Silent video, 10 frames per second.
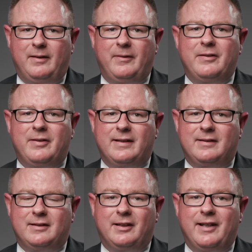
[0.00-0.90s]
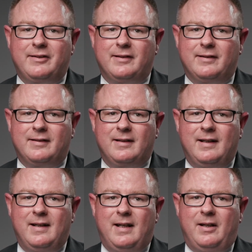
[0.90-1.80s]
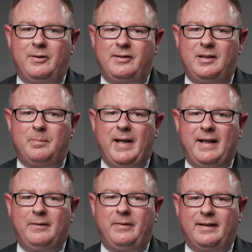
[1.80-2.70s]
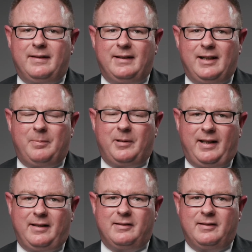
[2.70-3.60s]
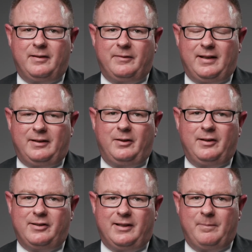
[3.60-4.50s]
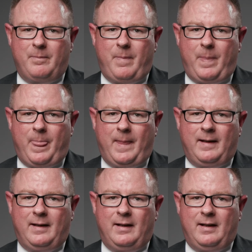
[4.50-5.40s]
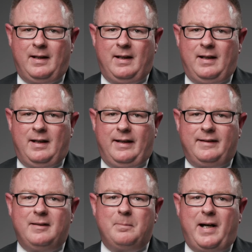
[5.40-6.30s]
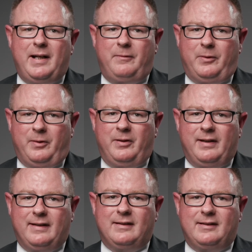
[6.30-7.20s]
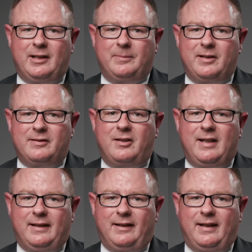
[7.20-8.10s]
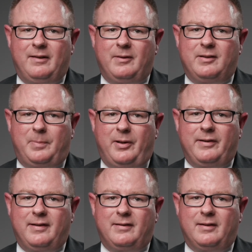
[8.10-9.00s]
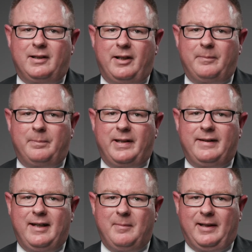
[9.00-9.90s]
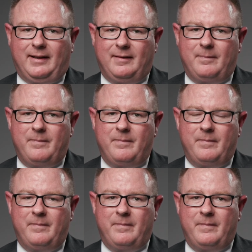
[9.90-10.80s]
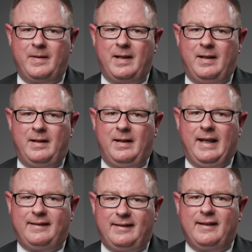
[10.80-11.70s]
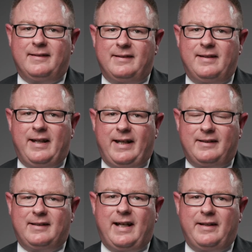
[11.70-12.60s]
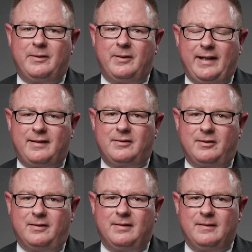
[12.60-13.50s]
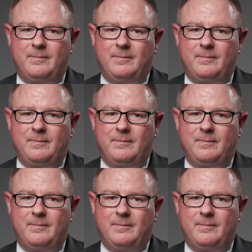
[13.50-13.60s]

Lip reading: of interested clinicians who see benefit in the application of technology. And in my view, this has helped us greatly respond to the current pandemic. It is that can-do attitude.